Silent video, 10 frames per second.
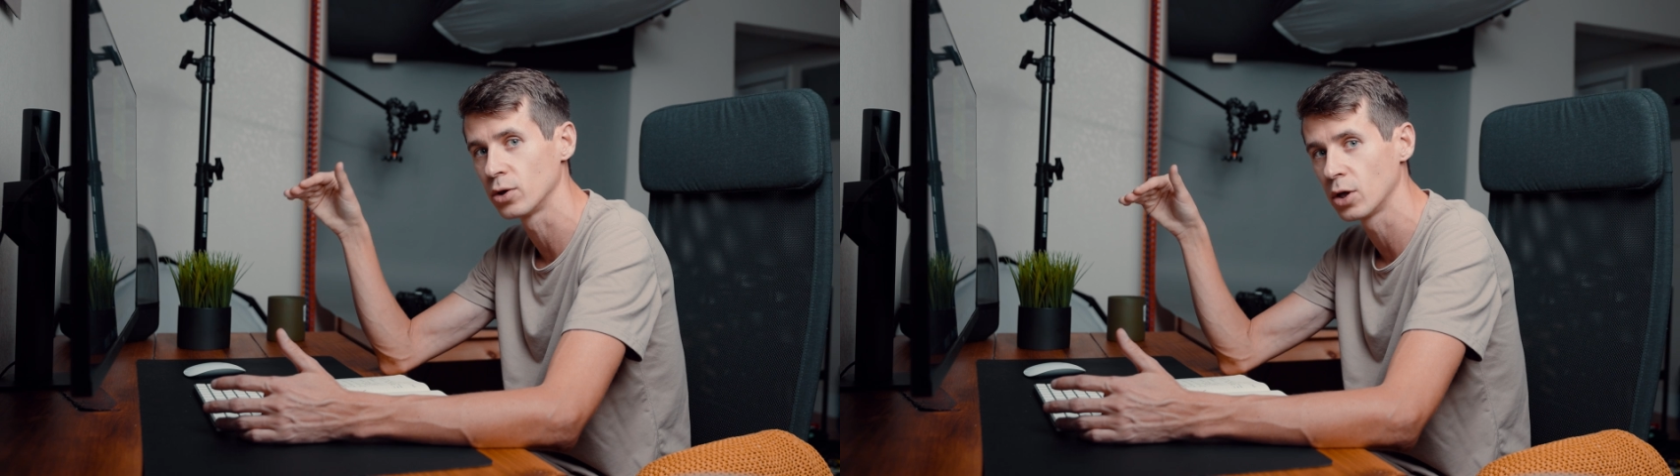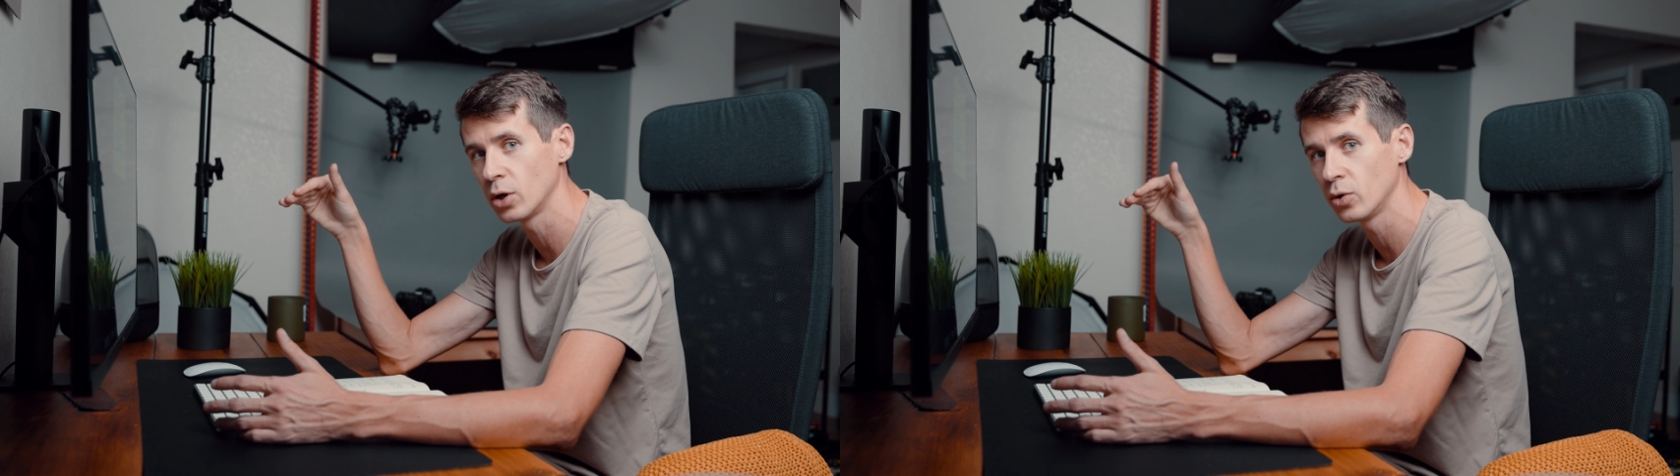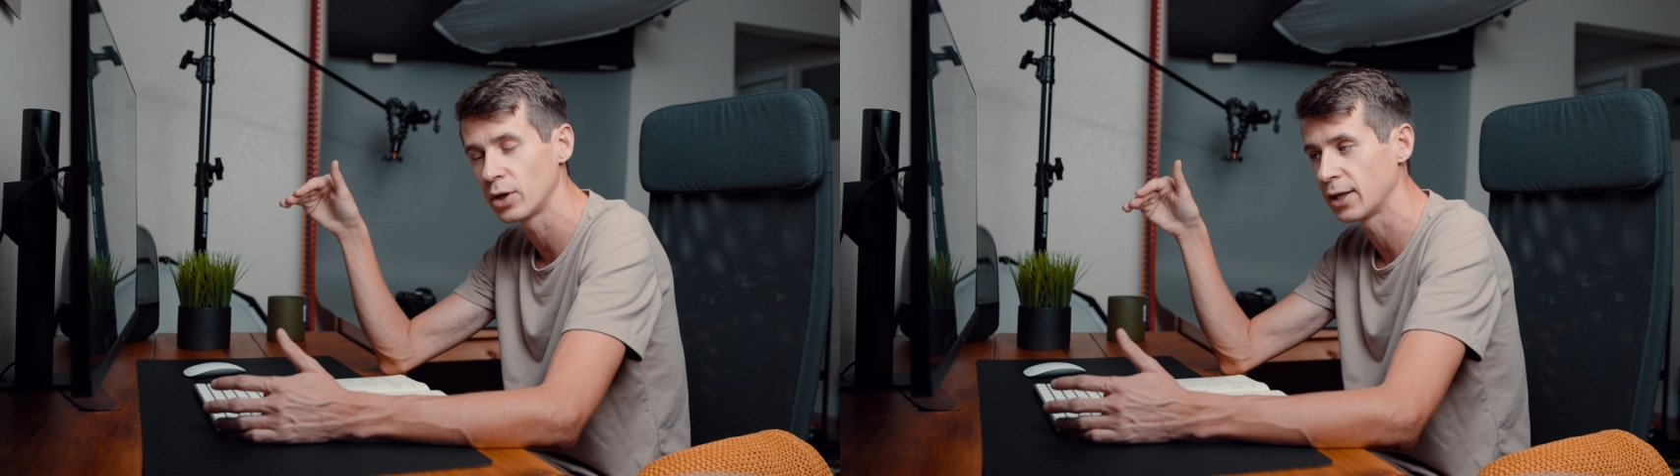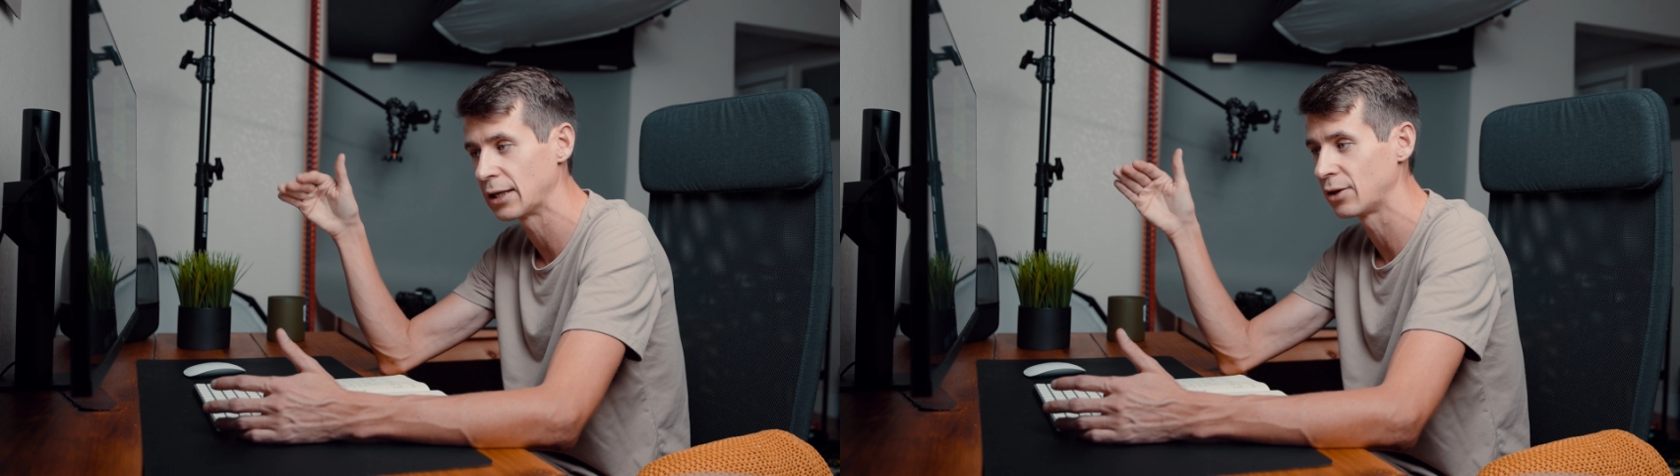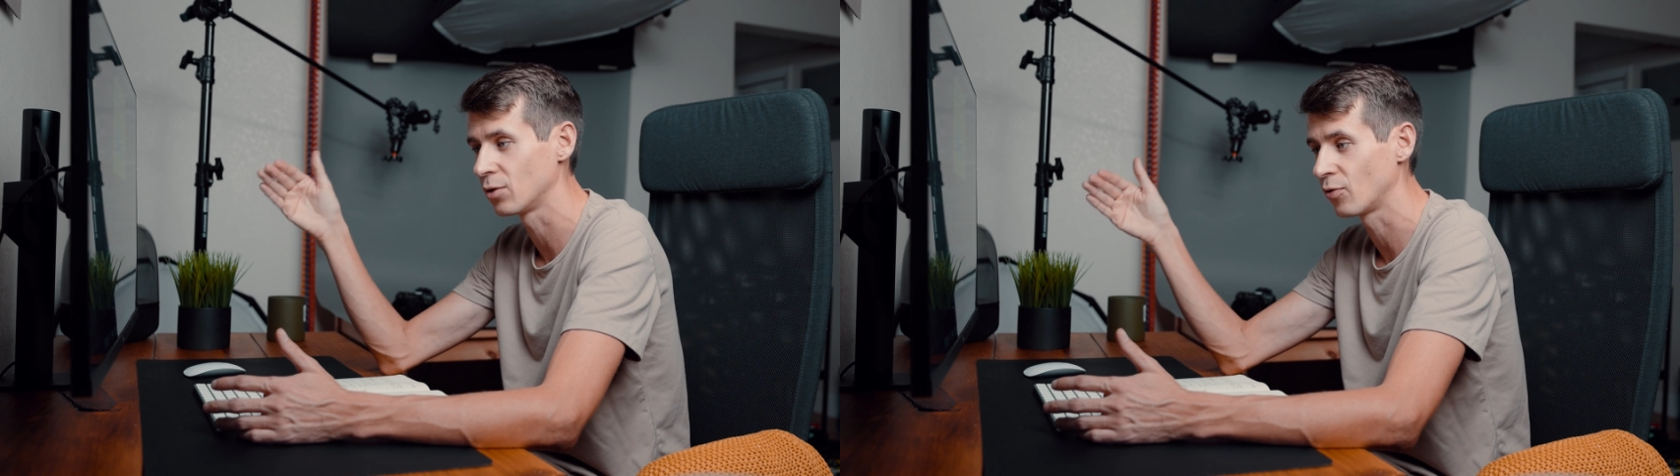load and
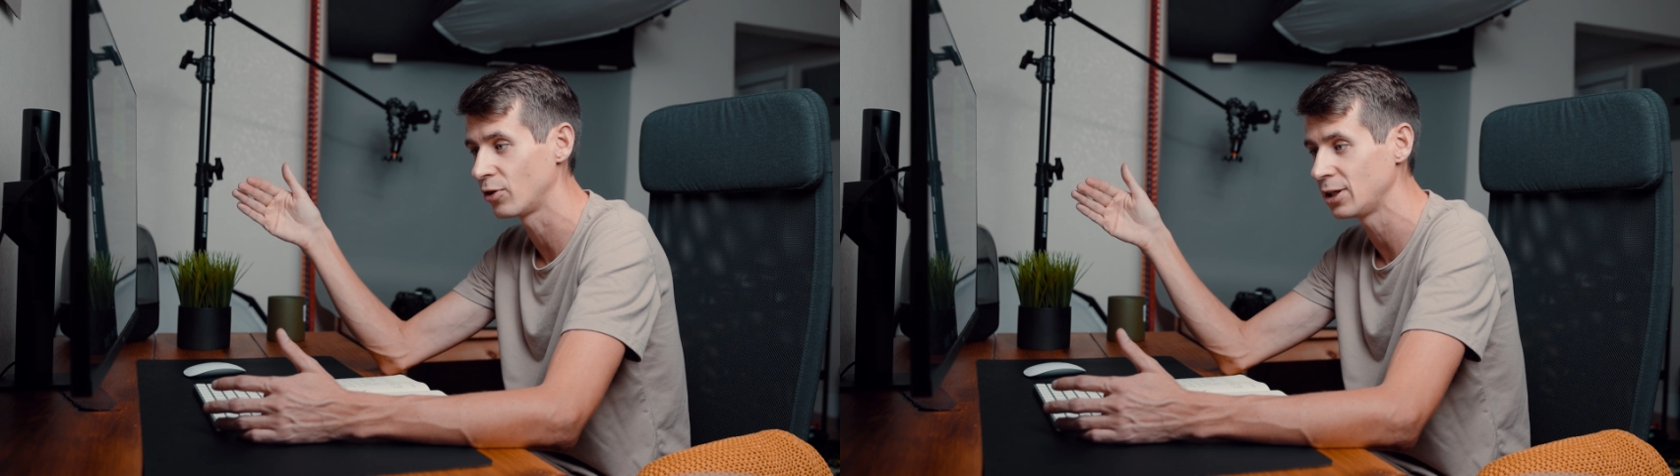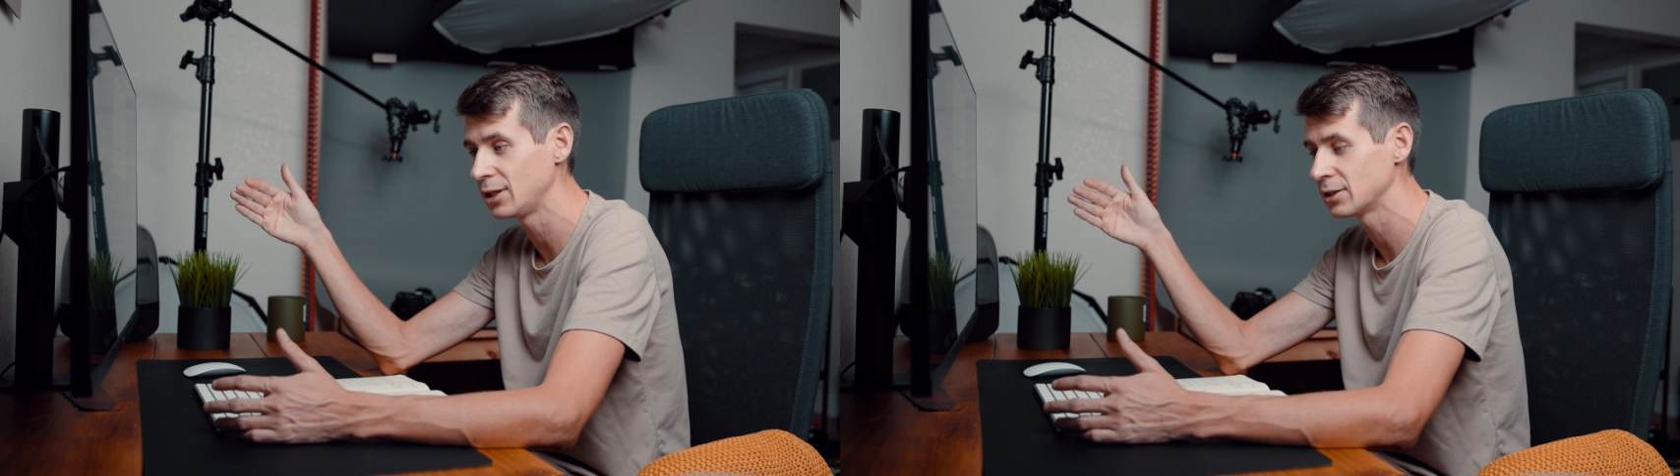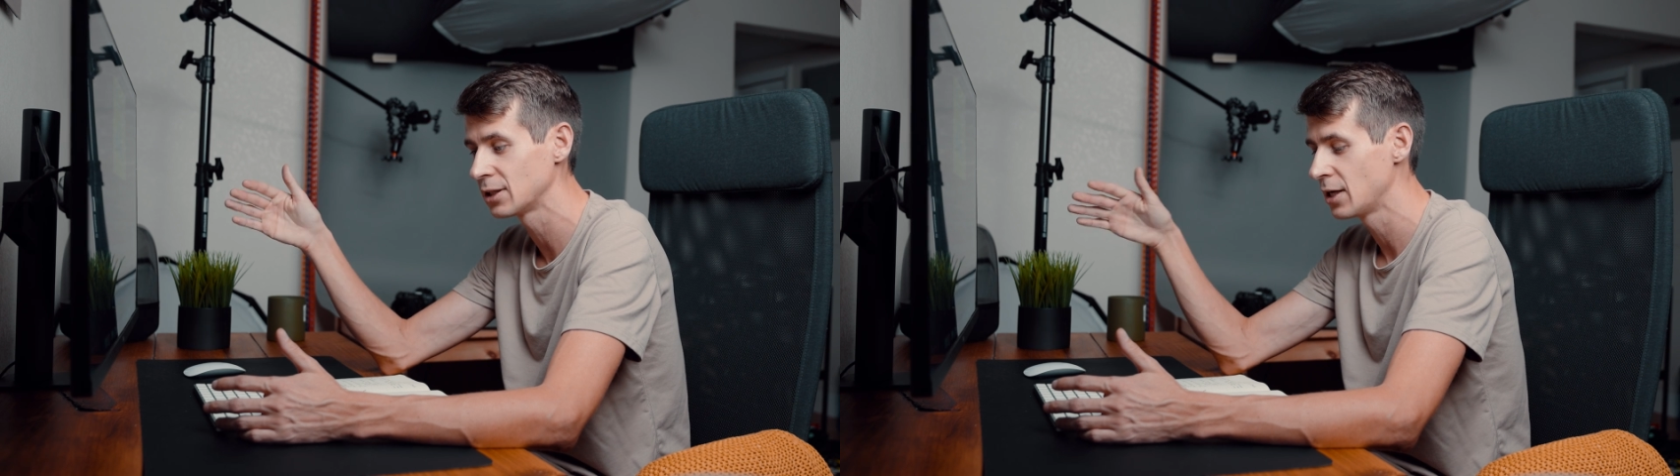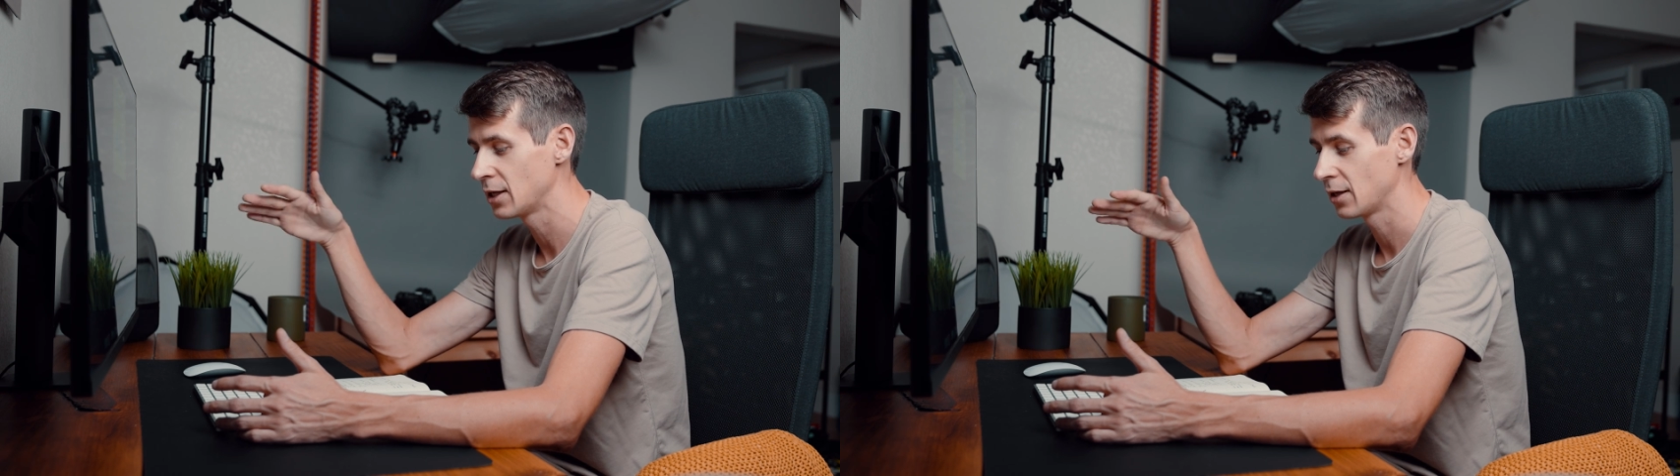then to freeze.